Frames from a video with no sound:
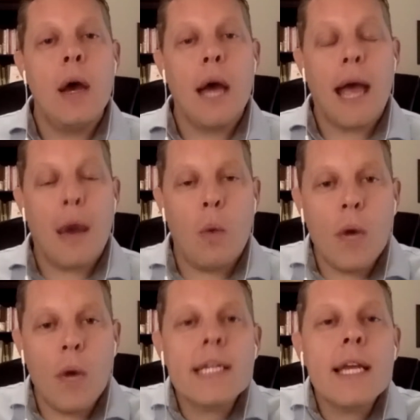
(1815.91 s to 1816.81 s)

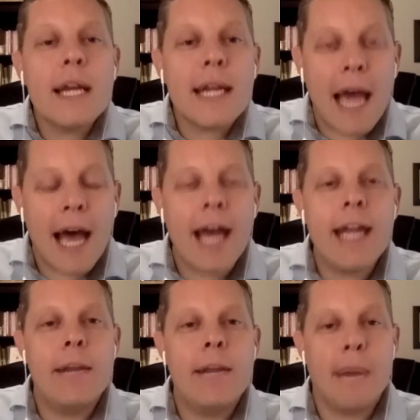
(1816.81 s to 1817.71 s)
what's going to
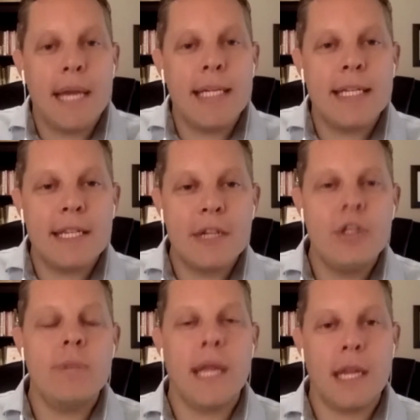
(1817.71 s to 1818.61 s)
guide my
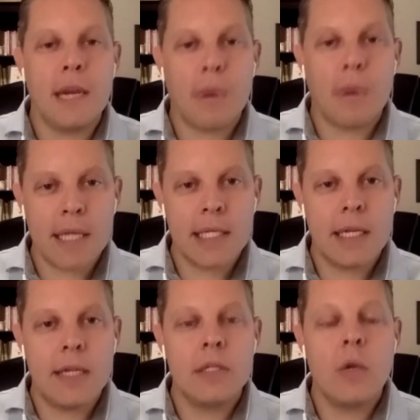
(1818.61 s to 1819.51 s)
decision making
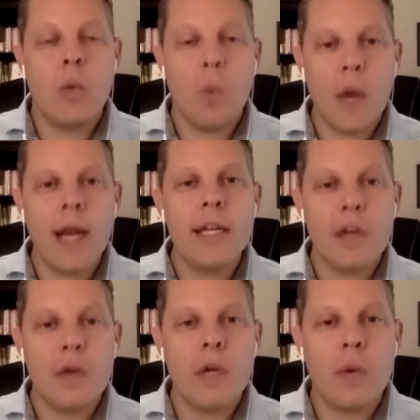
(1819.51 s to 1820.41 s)
process when I
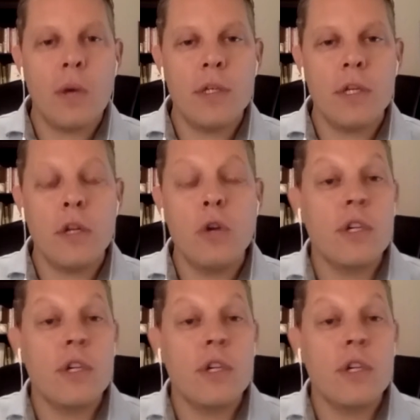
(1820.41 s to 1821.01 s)
don't know what to do?